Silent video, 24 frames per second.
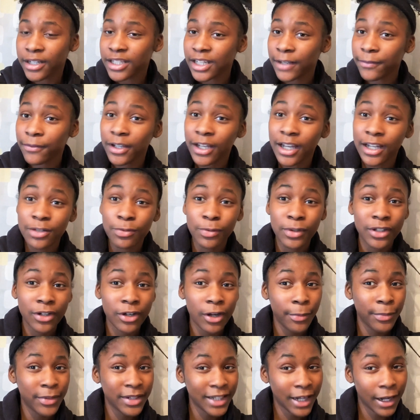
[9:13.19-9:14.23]
If you guys want to
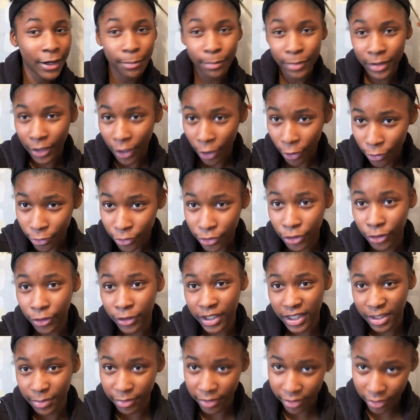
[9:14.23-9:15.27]
comment down below your
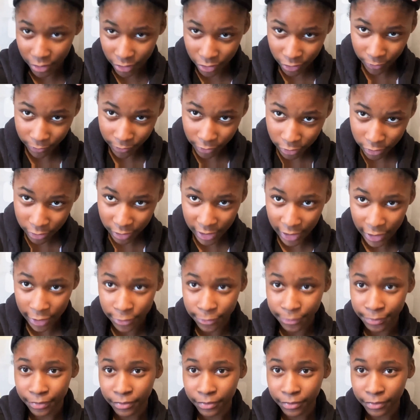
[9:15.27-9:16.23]
experience of lockdown,